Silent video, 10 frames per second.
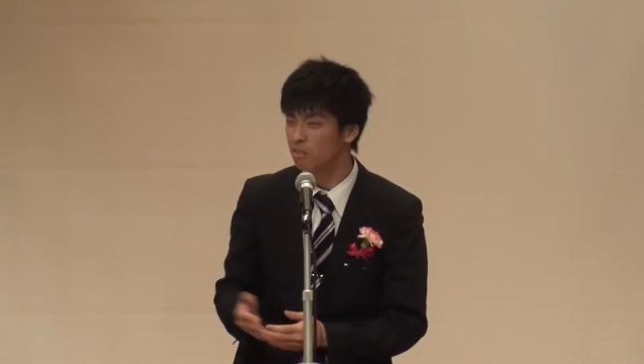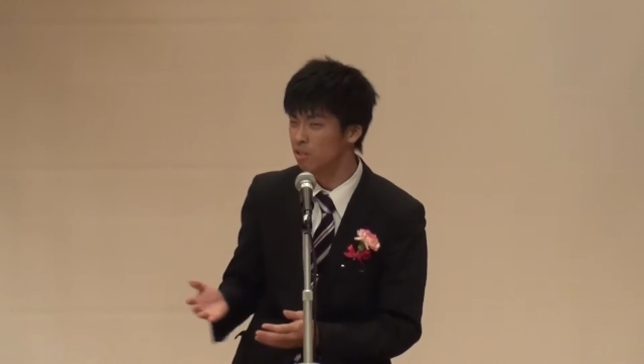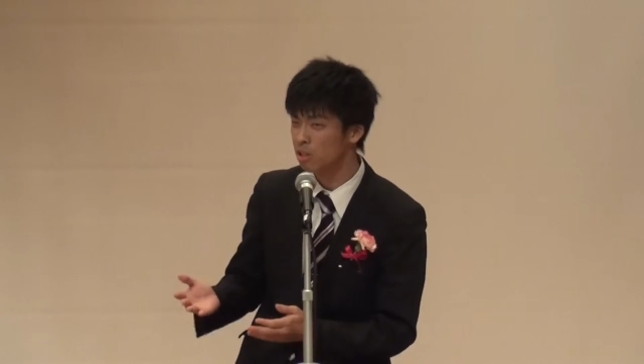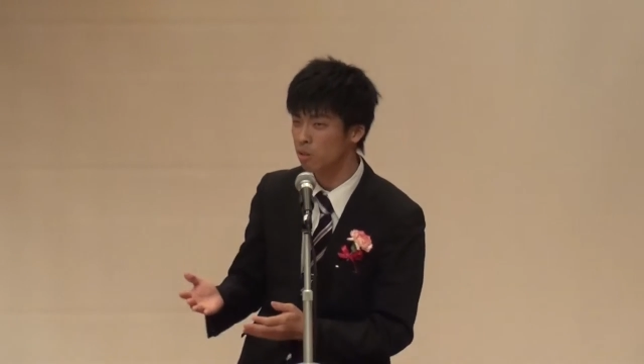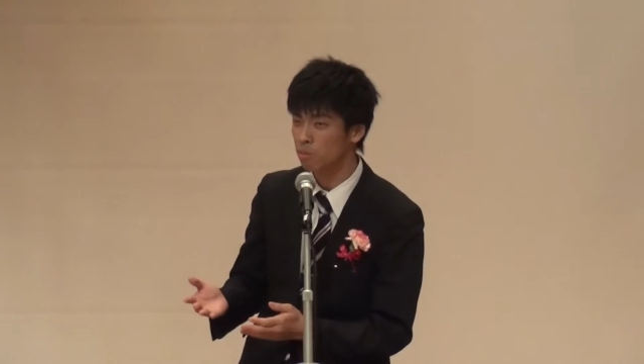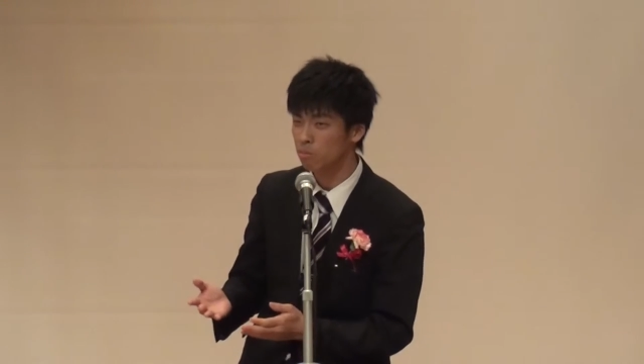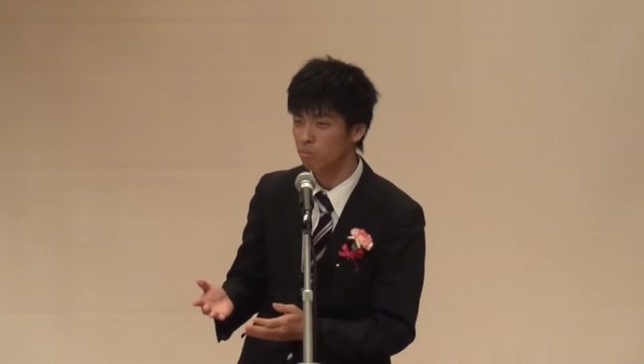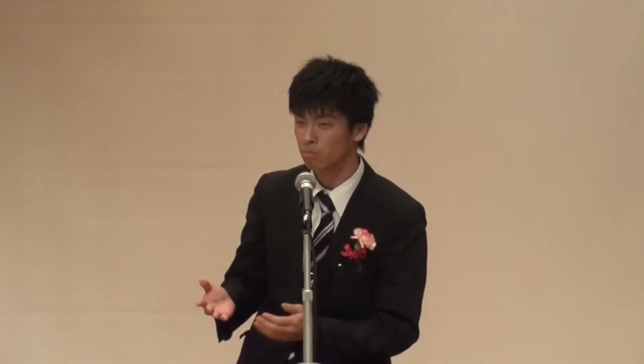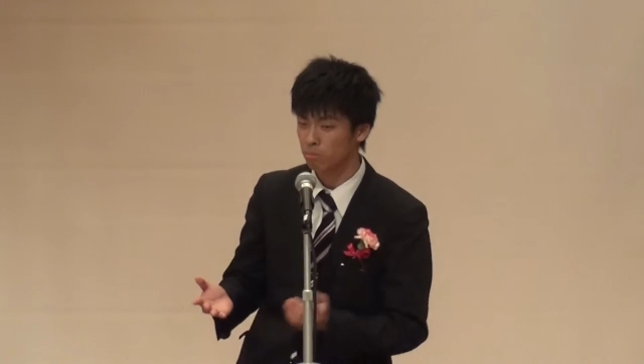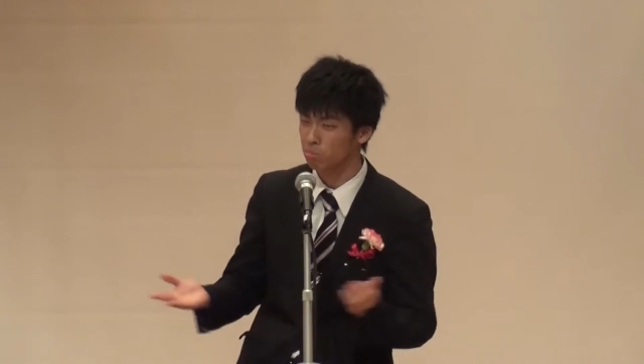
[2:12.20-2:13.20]
So,
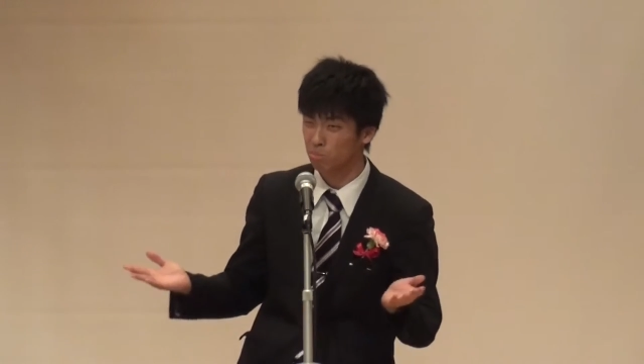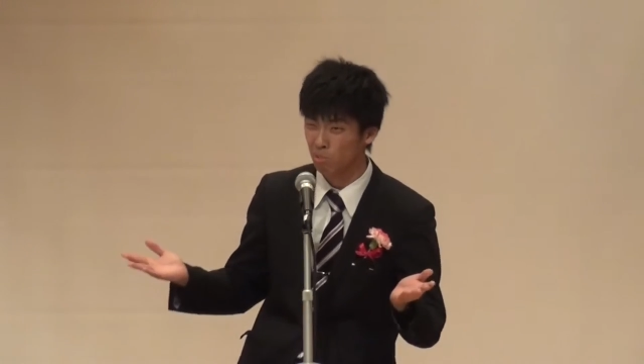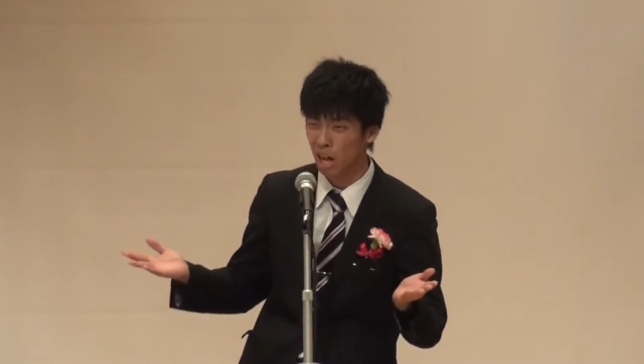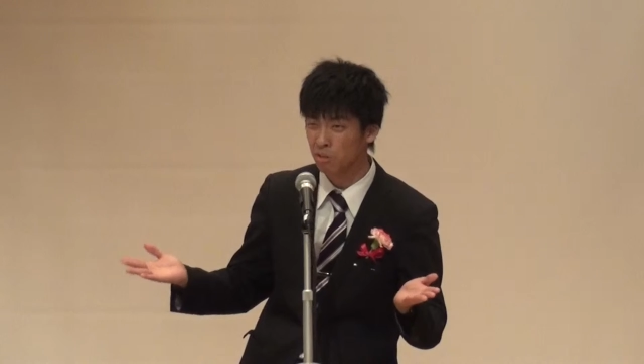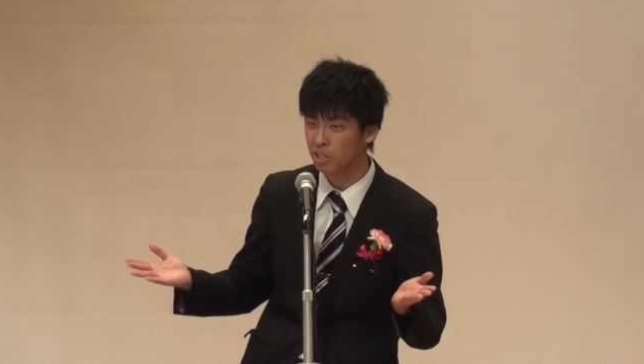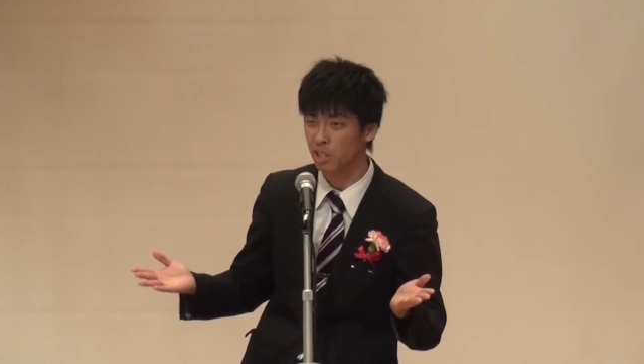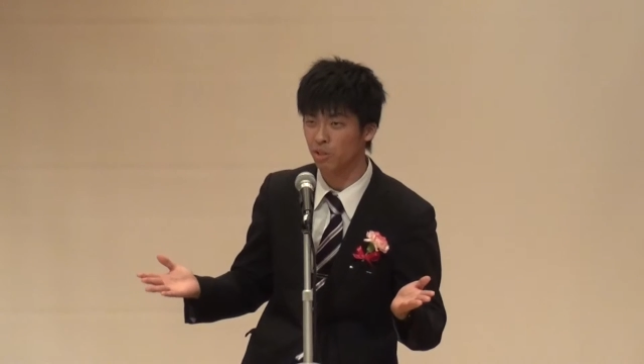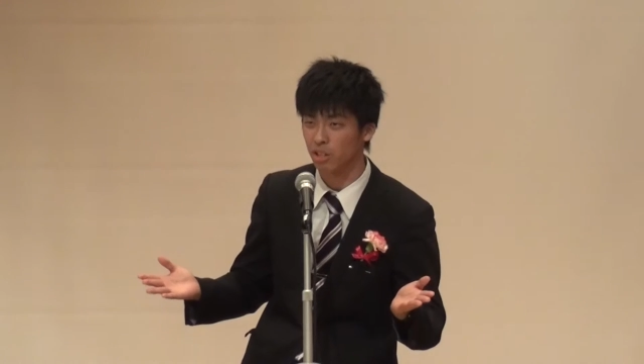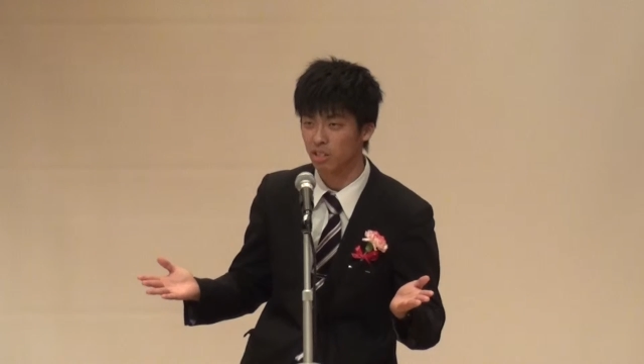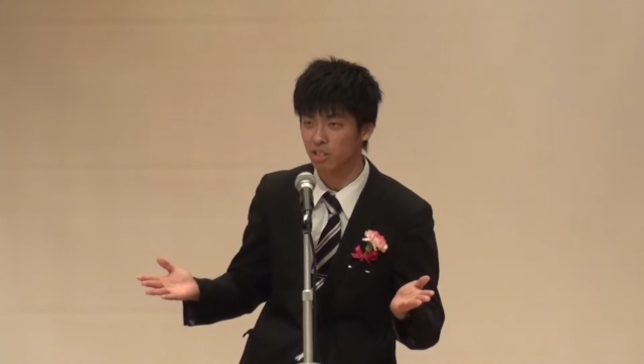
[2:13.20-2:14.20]
how
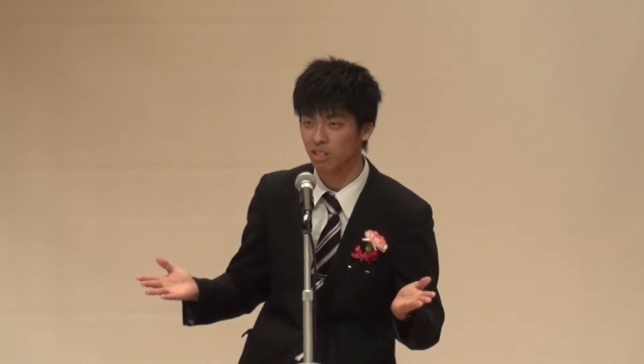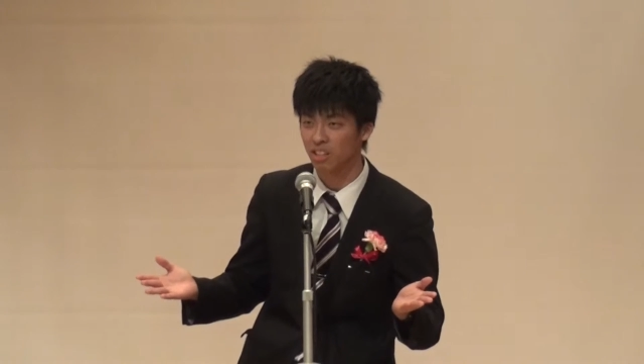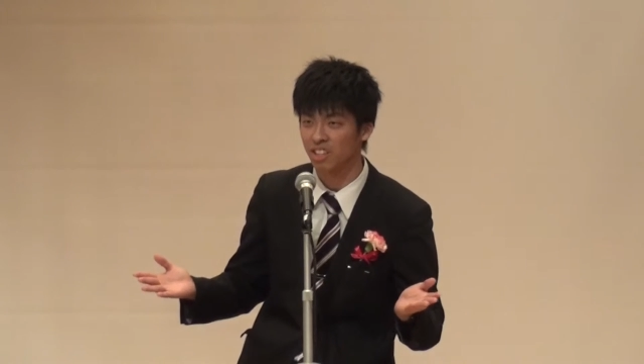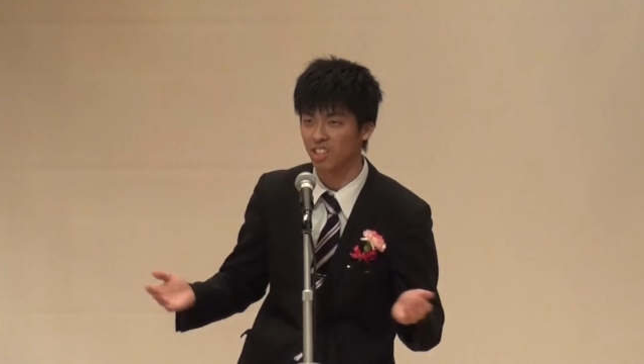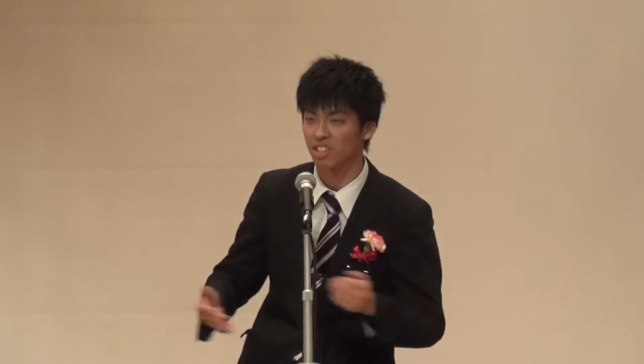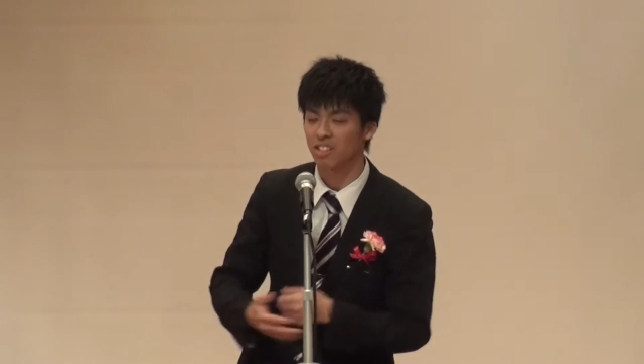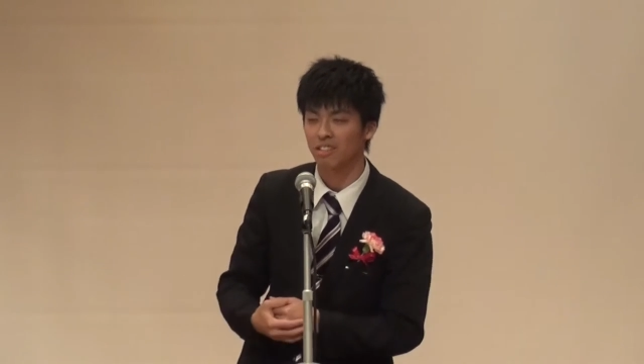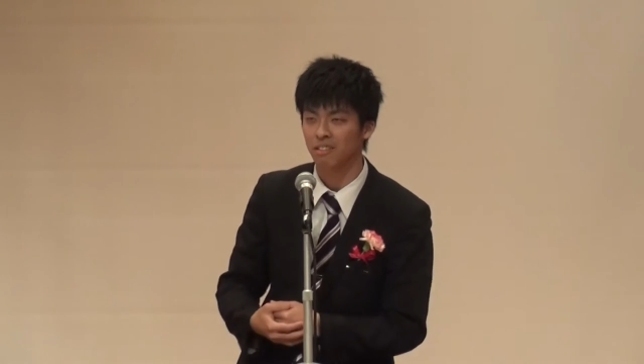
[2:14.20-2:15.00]
serious is it?